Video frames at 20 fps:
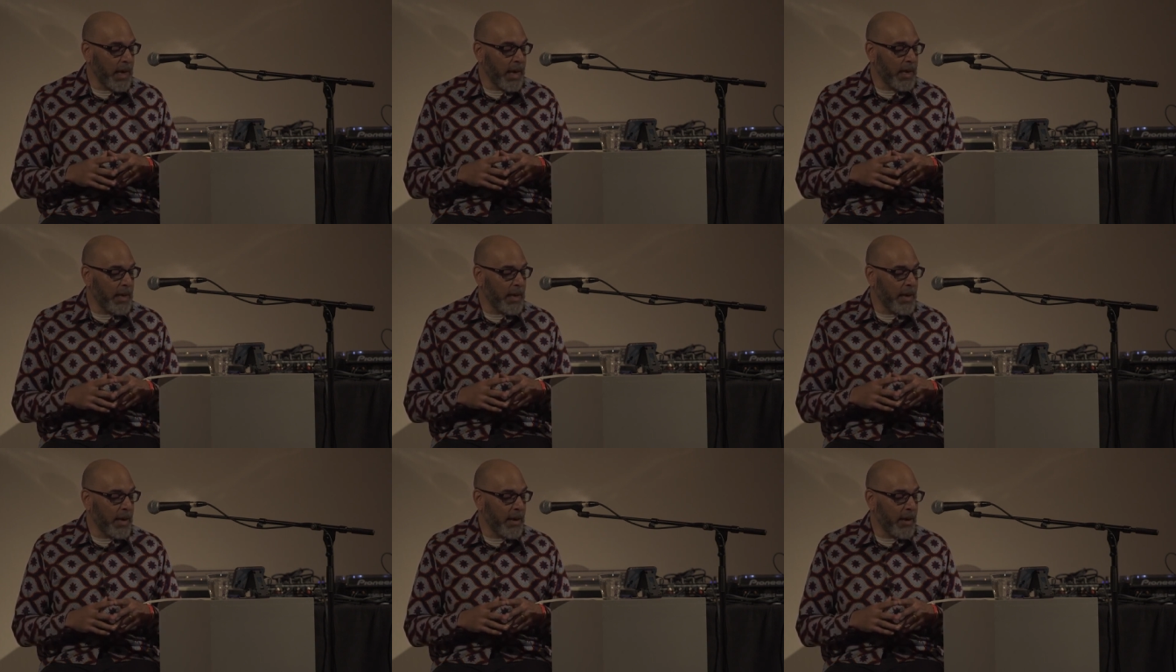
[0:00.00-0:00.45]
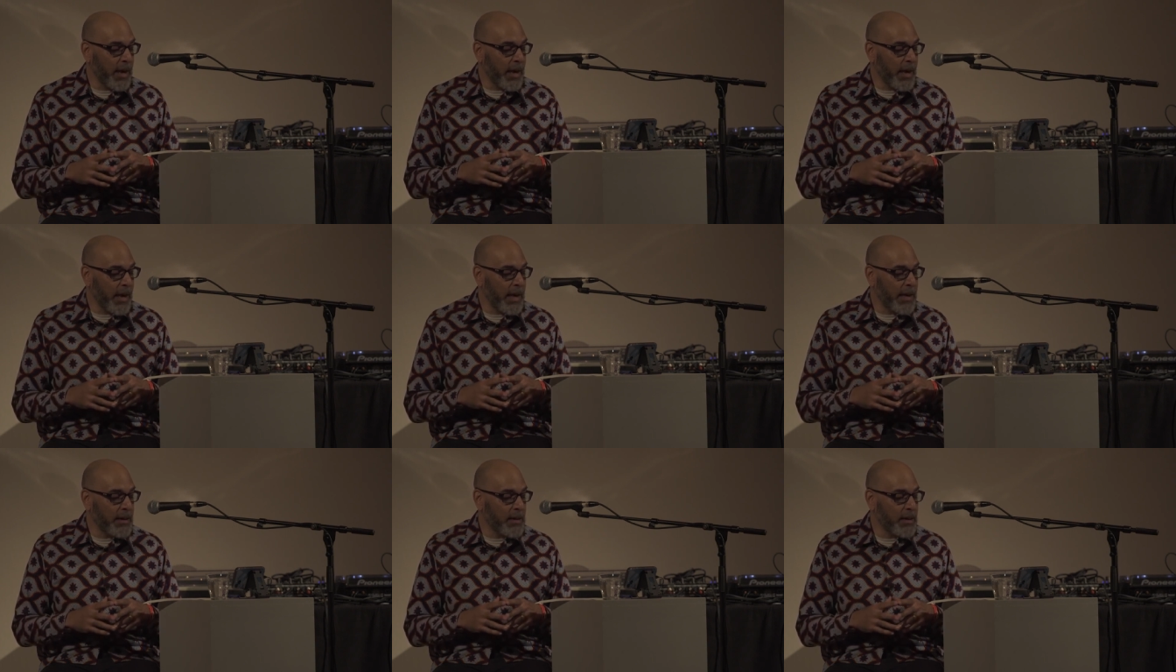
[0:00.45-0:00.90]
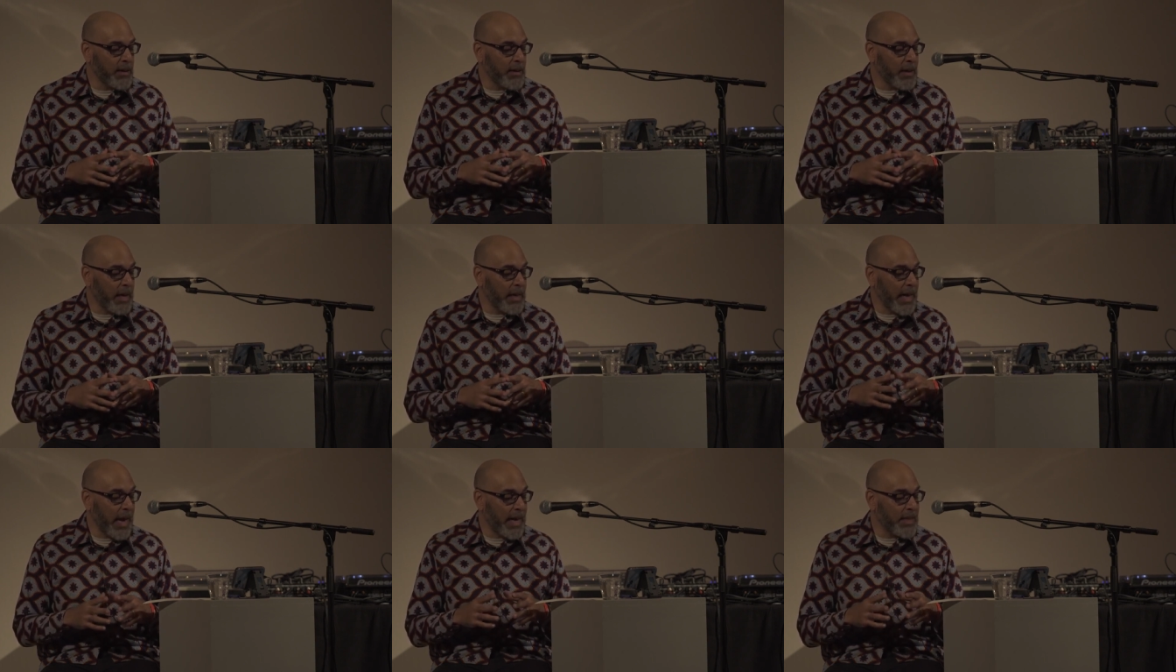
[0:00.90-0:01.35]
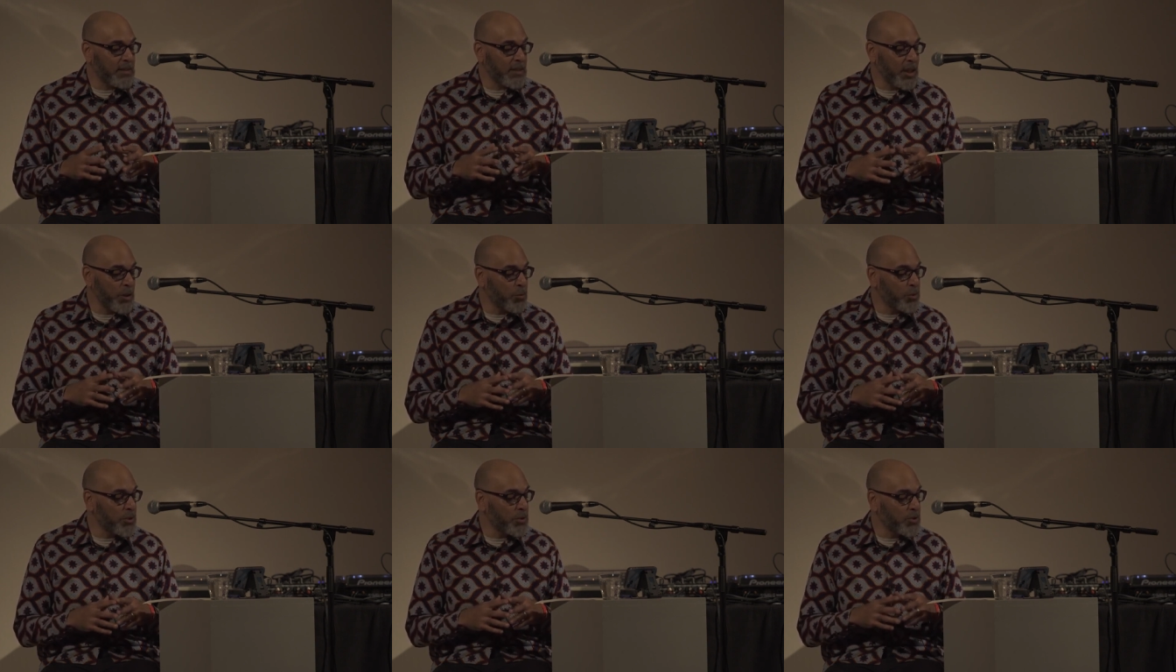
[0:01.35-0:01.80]
And, uh, and as
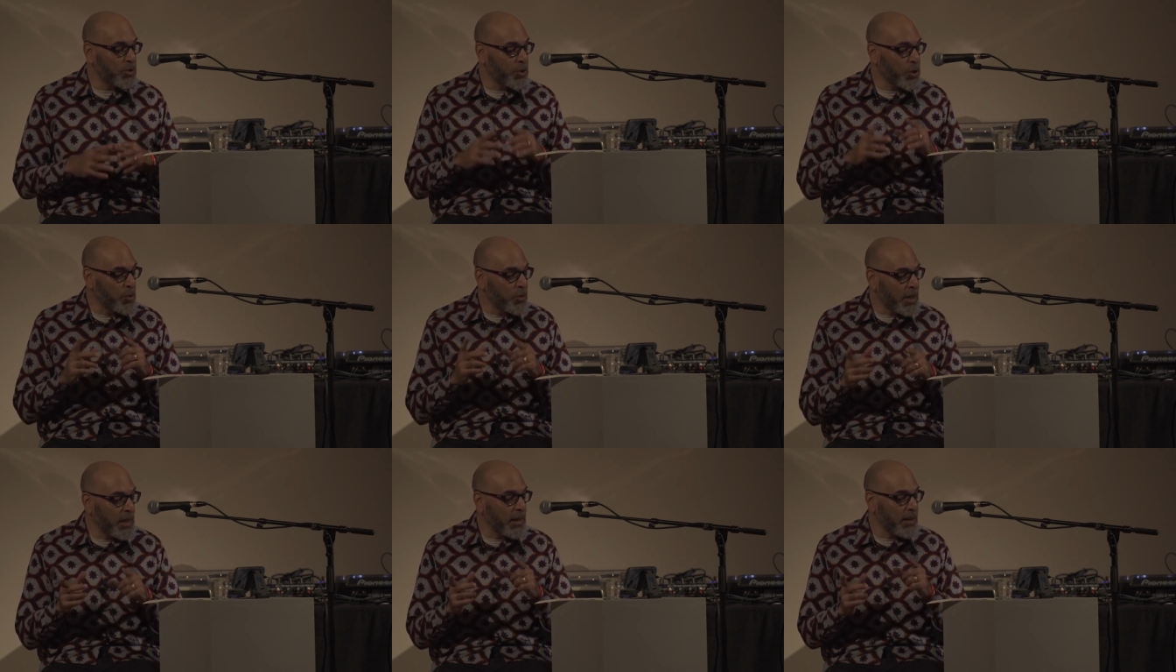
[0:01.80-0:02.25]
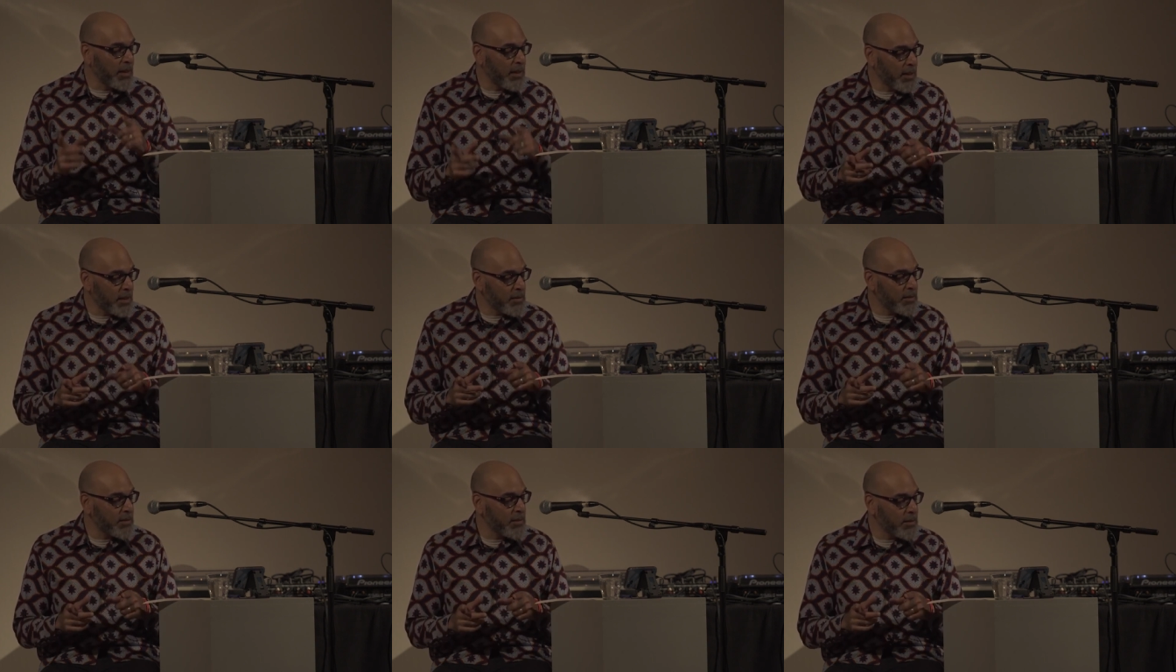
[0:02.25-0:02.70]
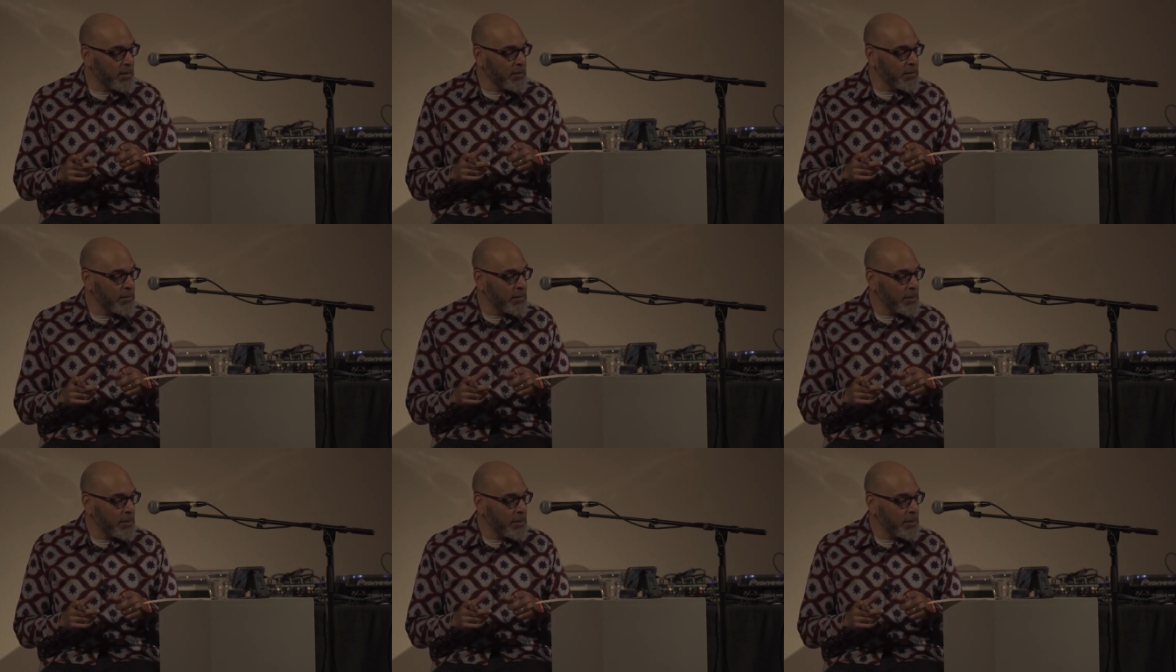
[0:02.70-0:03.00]
he was doing this,